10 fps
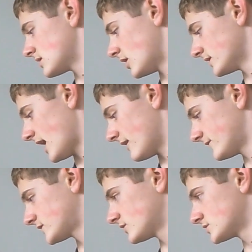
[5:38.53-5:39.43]
on
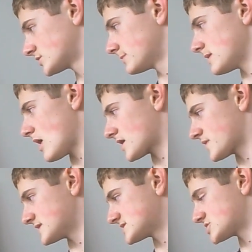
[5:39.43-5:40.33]
f2 to
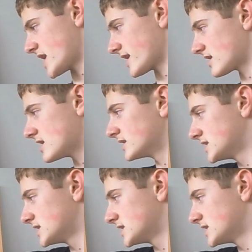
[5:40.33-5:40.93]
block this check.